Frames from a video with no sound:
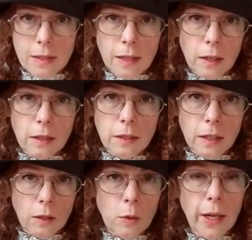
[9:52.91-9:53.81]
And they're
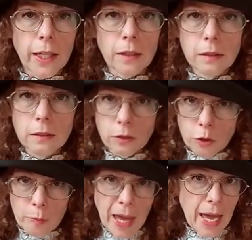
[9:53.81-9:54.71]
they're quite
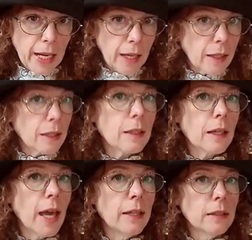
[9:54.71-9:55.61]
dramatic,
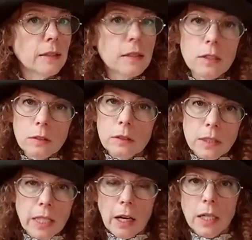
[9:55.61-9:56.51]
and you're
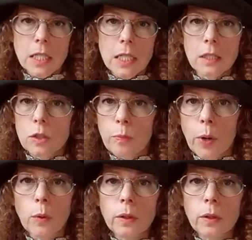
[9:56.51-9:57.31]
guaranteed to poke